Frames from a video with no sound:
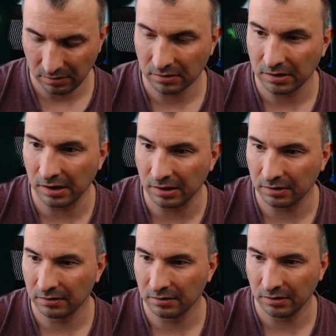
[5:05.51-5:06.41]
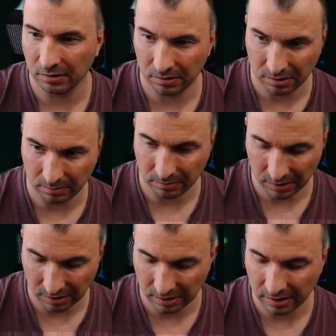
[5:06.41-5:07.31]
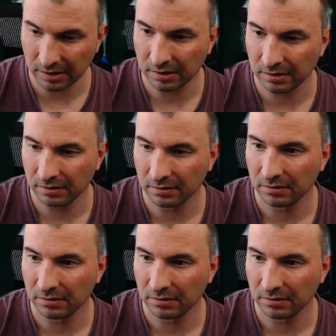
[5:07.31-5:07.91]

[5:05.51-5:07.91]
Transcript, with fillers: you can use something like